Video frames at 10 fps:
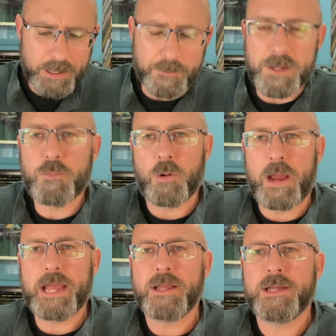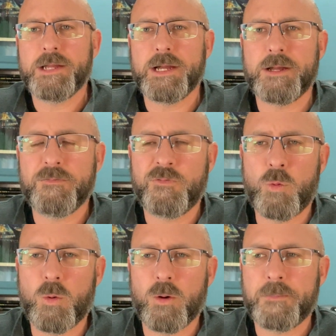uh, be praying uh,
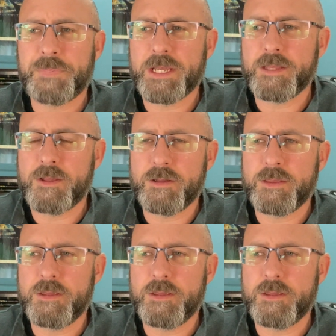for uh, the,